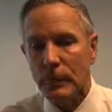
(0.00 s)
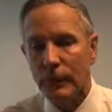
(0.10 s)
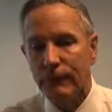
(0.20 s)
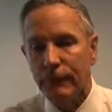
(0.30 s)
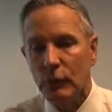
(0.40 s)

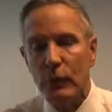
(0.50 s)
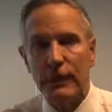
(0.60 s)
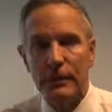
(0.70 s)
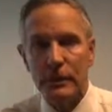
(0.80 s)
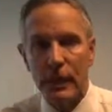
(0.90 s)
if you
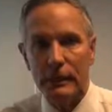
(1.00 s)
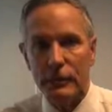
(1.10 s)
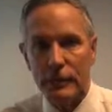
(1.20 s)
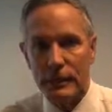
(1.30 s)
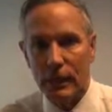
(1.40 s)
represent
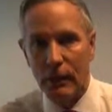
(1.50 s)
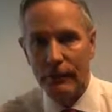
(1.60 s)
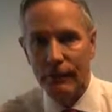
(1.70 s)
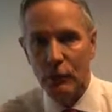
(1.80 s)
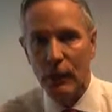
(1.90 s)

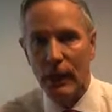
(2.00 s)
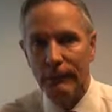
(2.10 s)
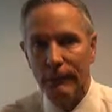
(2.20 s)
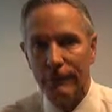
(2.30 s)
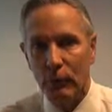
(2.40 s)
yourself, you have
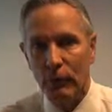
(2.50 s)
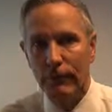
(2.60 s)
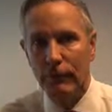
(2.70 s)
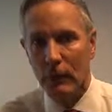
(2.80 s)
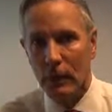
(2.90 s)
a fool
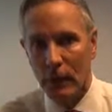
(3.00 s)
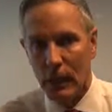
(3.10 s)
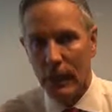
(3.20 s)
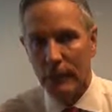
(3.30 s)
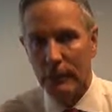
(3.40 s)
for a
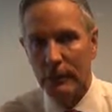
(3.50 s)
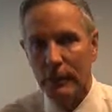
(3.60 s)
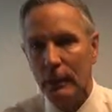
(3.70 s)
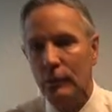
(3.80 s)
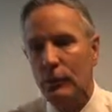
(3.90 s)
client. In
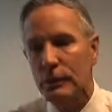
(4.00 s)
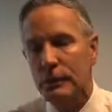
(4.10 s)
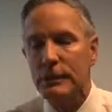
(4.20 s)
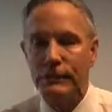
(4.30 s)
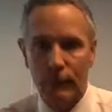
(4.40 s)
other words,
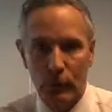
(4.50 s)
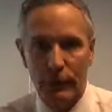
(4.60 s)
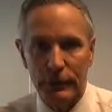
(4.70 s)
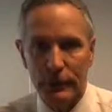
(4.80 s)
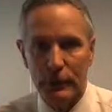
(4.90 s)
it's
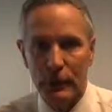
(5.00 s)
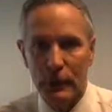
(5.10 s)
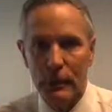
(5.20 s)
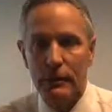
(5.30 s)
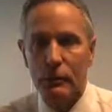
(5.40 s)
foolish
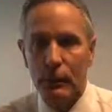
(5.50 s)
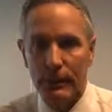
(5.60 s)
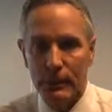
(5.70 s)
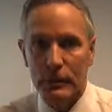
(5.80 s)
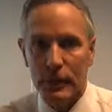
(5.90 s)
to
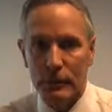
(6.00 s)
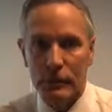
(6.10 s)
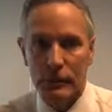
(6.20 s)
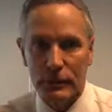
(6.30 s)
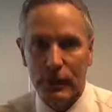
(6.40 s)
represent
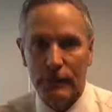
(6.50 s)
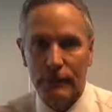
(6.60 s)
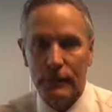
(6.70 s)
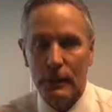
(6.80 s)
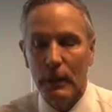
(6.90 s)
yourself.
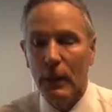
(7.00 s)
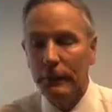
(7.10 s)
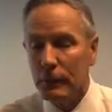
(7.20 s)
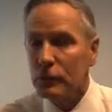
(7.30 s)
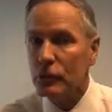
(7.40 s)

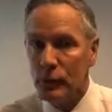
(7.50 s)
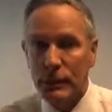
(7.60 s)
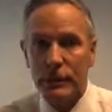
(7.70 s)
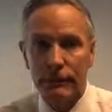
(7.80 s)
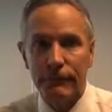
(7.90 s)
And there's a
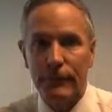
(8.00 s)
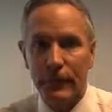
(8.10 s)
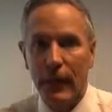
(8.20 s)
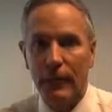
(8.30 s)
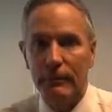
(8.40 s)
reason for
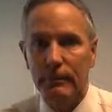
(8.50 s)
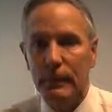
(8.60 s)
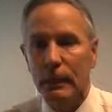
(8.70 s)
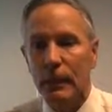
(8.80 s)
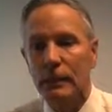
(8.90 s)
that,
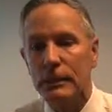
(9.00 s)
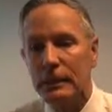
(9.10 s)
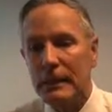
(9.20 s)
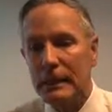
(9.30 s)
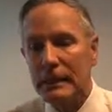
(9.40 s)

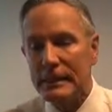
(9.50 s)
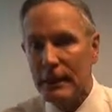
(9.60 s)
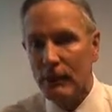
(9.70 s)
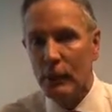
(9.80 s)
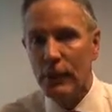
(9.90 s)
because
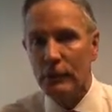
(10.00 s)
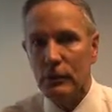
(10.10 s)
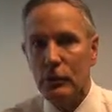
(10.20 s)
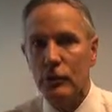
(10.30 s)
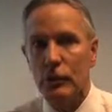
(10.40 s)
someone
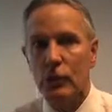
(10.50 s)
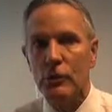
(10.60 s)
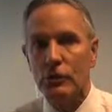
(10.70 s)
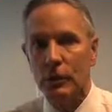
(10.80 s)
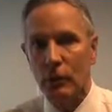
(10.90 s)
who
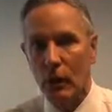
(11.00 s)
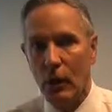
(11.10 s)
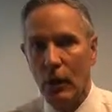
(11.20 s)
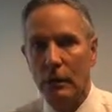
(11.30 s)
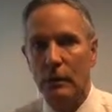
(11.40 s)
knows the
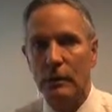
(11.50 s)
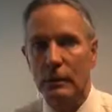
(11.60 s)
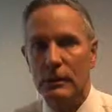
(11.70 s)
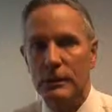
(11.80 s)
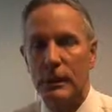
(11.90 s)
law,
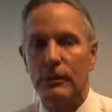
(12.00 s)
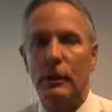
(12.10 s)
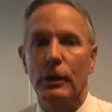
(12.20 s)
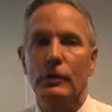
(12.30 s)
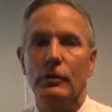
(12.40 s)

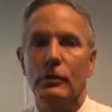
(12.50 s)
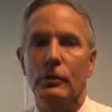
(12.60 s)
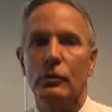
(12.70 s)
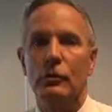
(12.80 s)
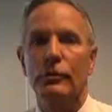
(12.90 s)
someone
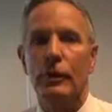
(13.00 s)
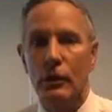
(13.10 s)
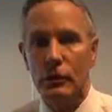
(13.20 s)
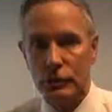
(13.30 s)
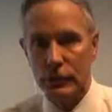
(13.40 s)
who
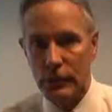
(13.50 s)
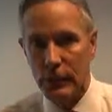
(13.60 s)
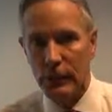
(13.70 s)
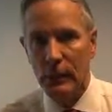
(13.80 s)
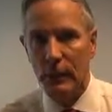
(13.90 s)
knows
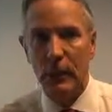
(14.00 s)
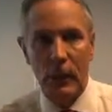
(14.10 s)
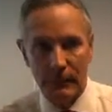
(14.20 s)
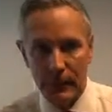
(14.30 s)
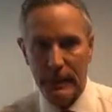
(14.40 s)
the
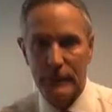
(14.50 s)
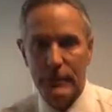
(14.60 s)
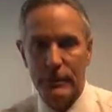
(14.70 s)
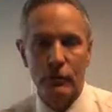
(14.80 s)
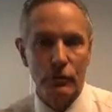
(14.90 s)
companies,
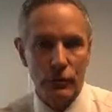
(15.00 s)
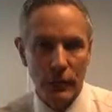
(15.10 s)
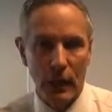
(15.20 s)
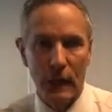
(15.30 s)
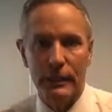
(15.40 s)
the cruise
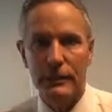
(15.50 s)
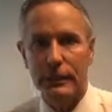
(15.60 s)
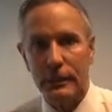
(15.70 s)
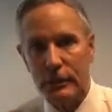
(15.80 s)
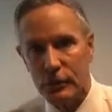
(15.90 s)
lines and
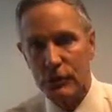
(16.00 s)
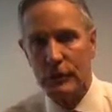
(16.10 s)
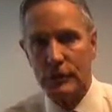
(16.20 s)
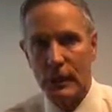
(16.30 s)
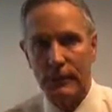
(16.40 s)
the
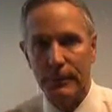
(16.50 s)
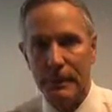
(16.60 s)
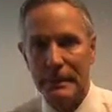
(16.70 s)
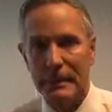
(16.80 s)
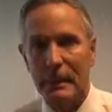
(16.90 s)
insurance
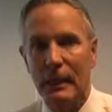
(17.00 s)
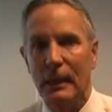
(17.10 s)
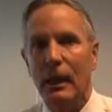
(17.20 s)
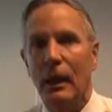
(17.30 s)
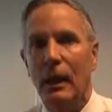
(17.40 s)
companies,
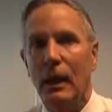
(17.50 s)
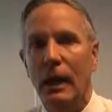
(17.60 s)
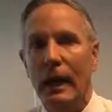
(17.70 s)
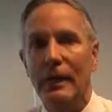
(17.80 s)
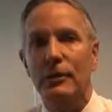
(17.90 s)

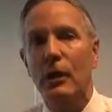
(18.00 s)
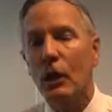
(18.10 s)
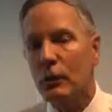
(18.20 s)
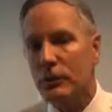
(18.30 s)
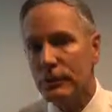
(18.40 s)
and
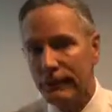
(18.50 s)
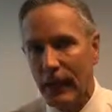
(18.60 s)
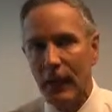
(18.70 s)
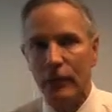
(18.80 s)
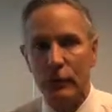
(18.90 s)
knows the
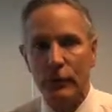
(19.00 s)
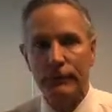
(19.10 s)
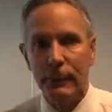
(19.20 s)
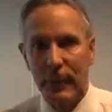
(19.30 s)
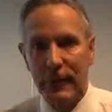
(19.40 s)
value of
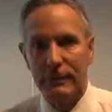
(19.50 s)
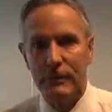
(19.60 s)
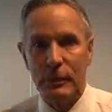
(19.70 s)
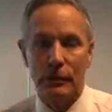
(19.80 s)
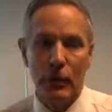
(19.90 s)
claims
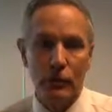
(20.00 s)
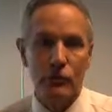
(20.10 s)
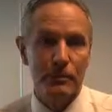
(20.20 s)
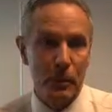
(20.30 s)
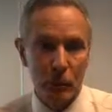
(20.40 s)
and
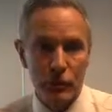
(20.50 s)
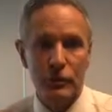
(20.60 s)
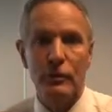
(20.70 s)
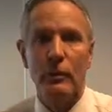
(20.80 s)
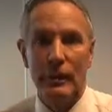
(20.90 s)
knows
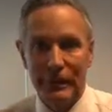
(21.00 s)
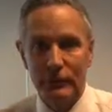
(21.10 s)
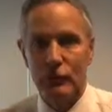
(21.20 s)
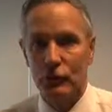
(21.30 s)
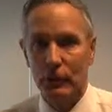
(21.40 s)
personal
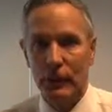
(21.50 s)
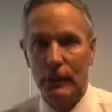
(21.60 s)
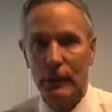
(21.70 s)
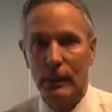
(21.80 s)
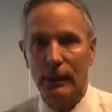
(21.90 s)
injury,
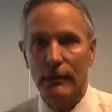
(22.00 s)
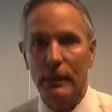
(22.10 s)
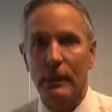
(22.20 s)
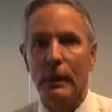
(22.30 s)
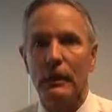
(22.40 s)

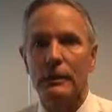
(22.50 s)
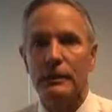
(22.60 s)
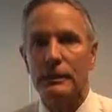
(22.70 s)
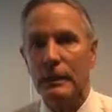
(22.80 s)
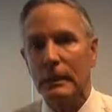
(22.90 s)

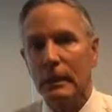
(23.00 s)
because